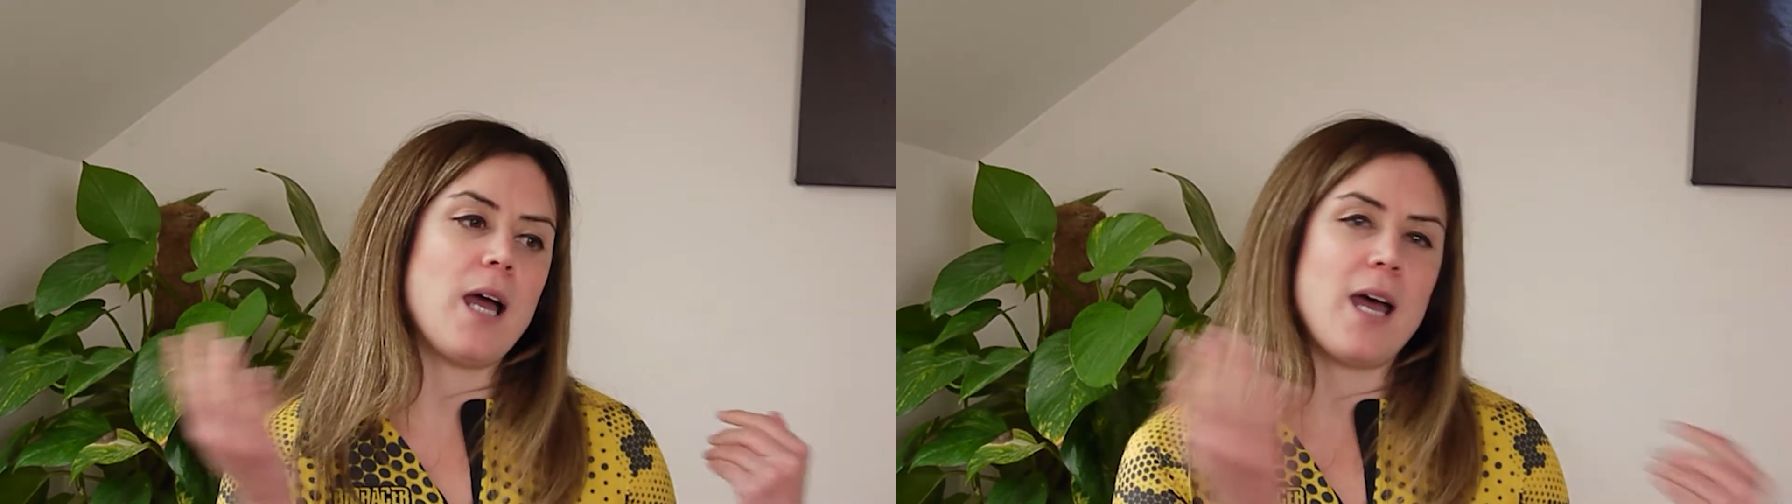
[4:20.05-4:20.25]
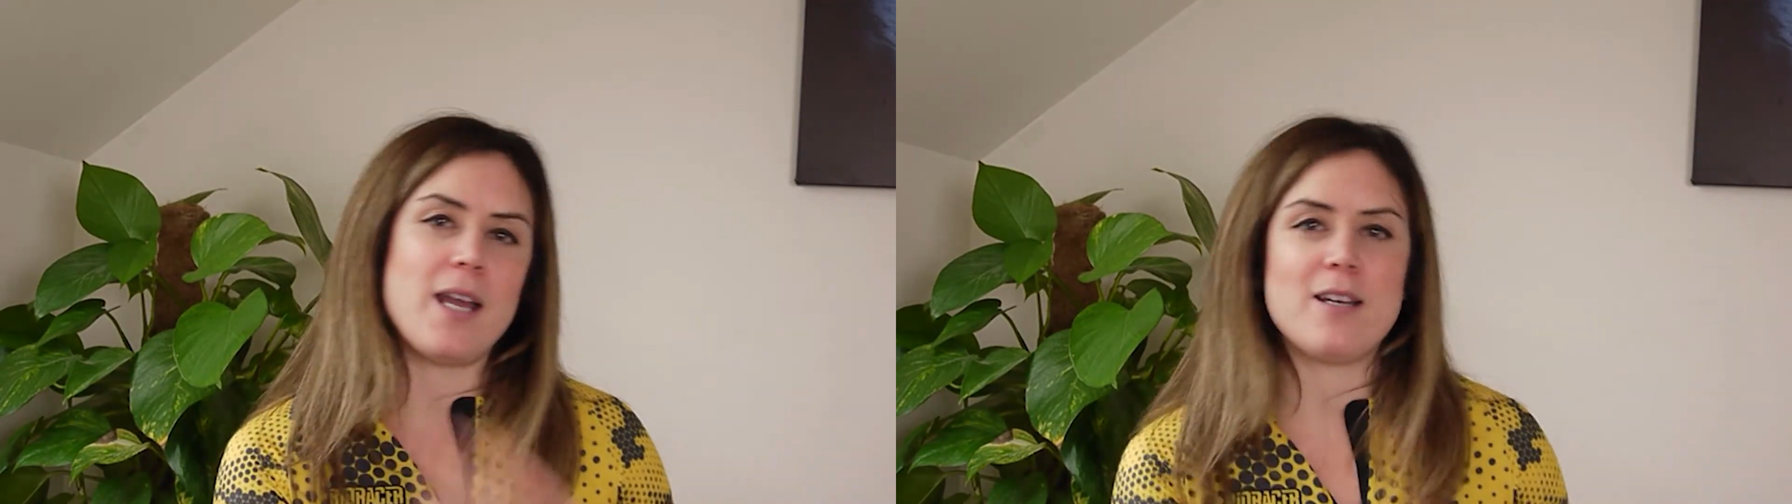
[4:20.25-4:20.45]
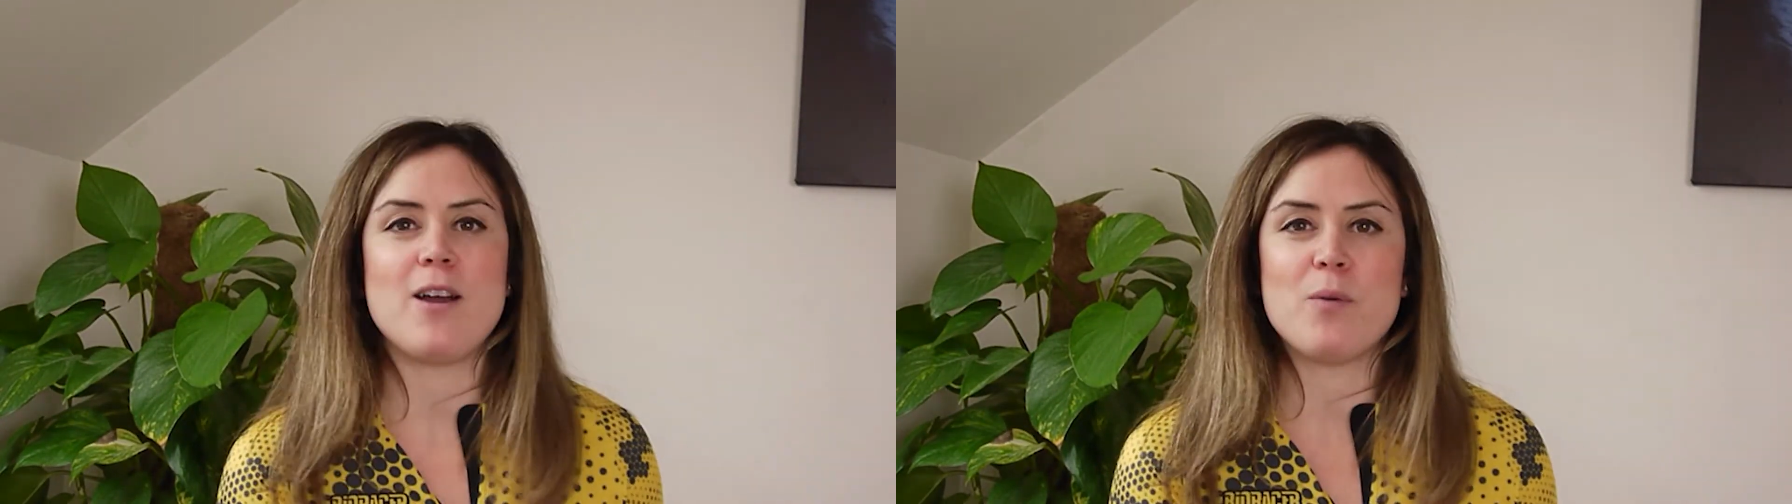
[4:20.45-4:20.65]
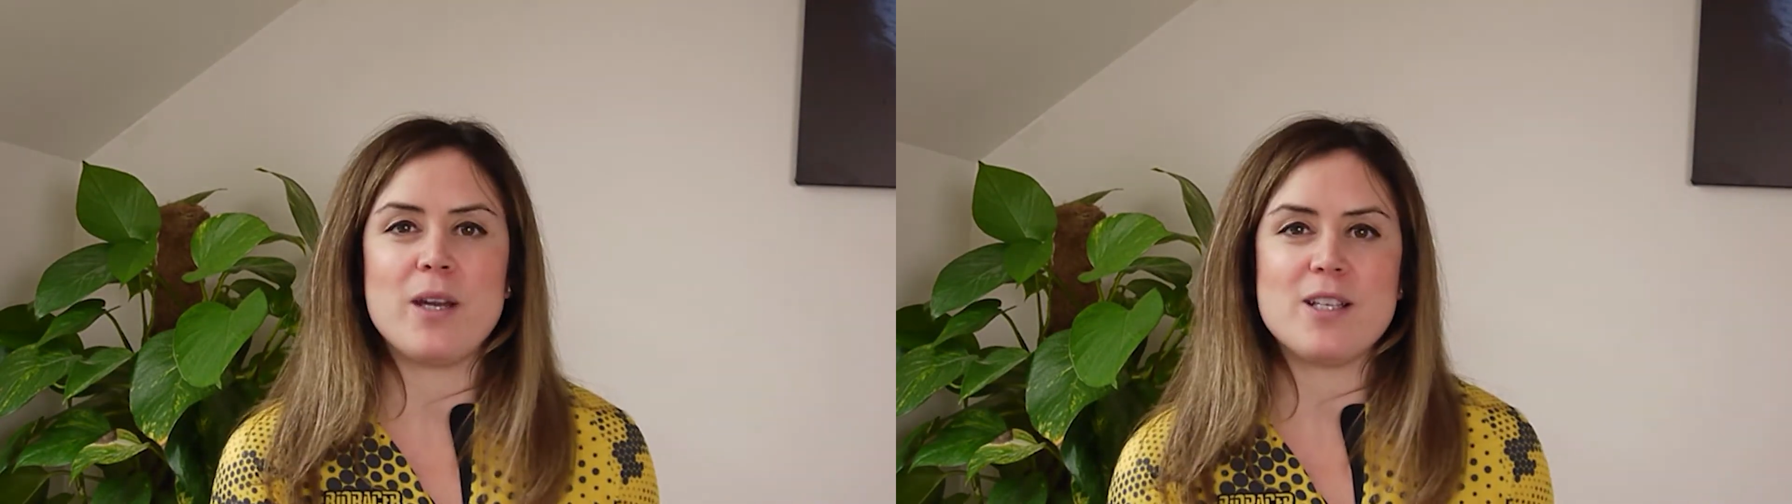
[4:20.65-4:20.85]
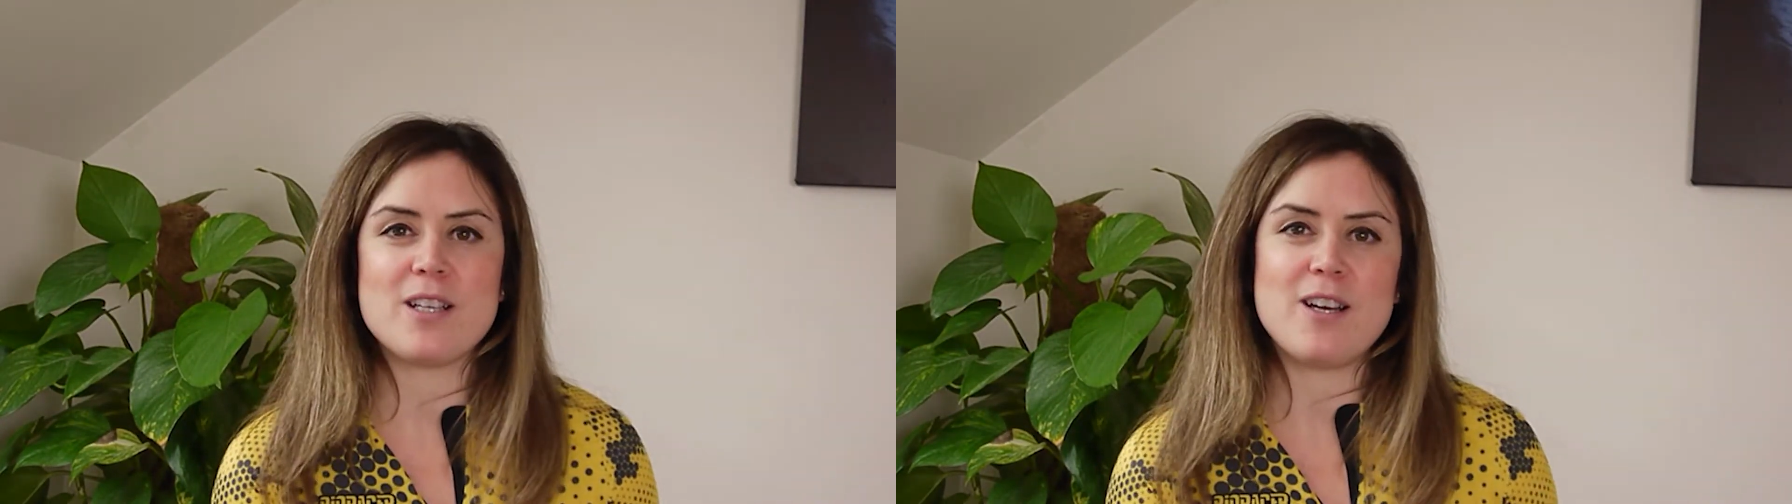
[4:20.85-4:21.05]
and I
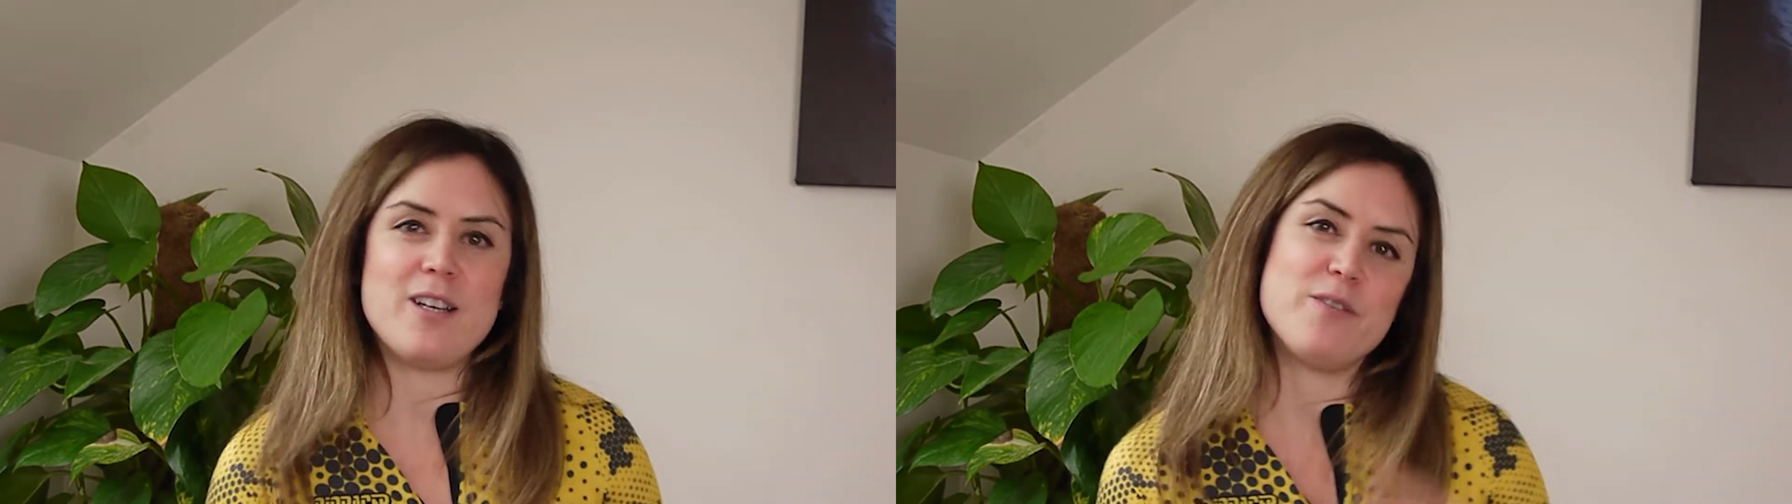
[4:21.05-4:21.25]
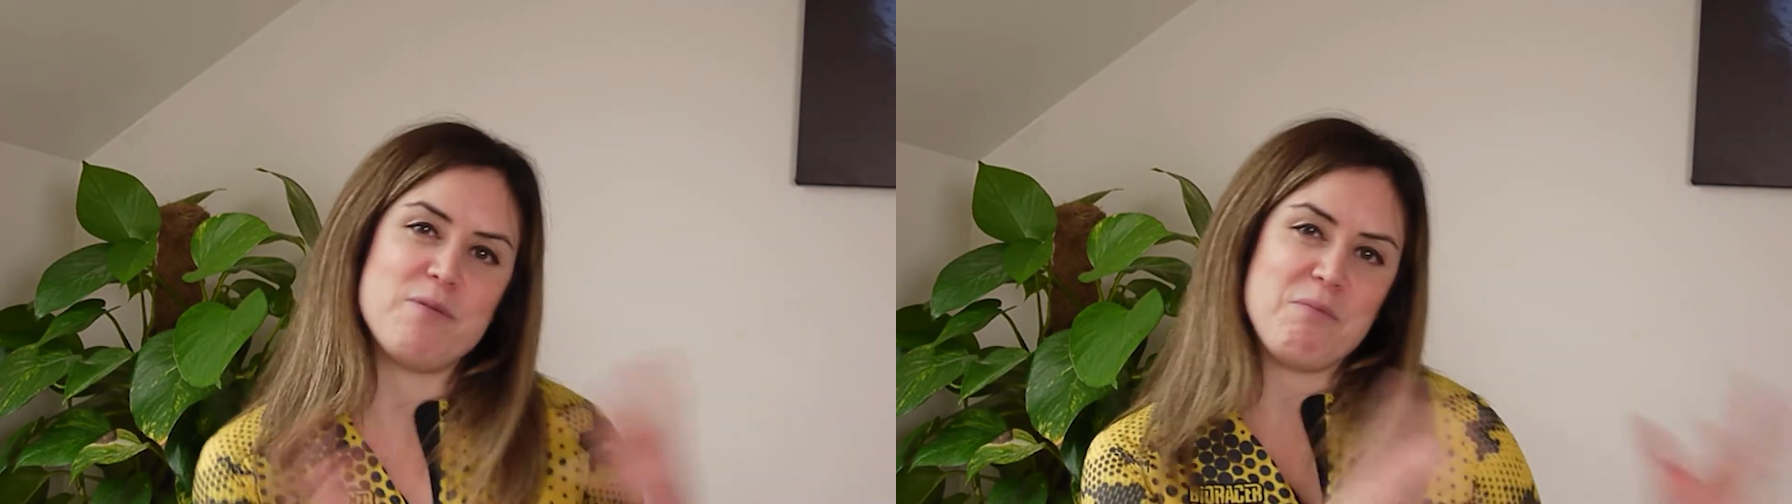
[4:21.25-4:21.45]
wanted to kind of,